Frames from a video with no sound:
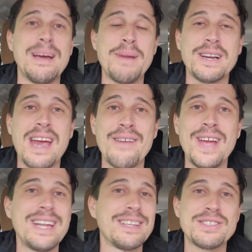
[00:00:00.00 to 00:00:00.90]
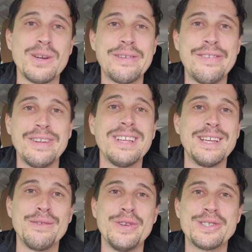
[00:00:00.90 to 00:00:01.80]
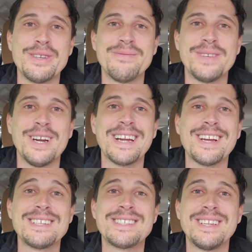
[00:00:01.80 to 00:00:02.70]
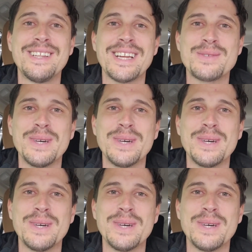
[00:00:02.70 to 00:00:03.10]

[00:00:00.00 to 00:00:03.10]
about caravanning and Snowy River in the future. All right, guys, see you in the next